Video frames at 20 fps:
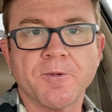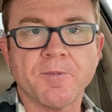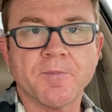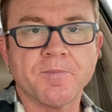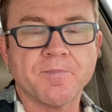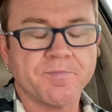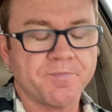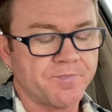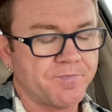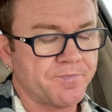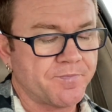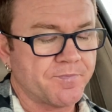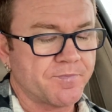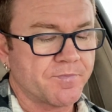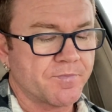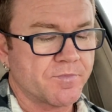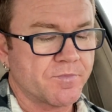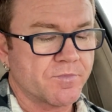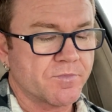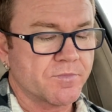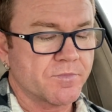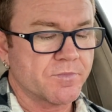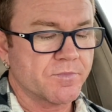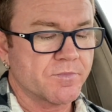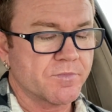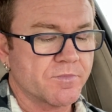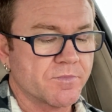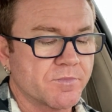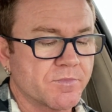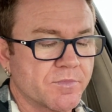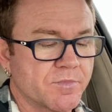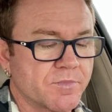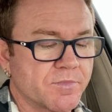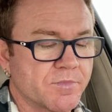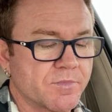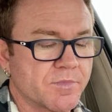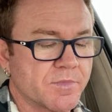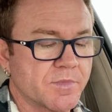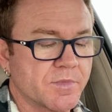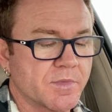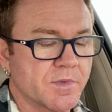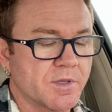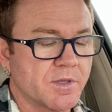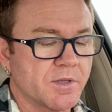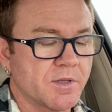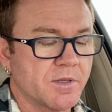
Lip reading: (silence)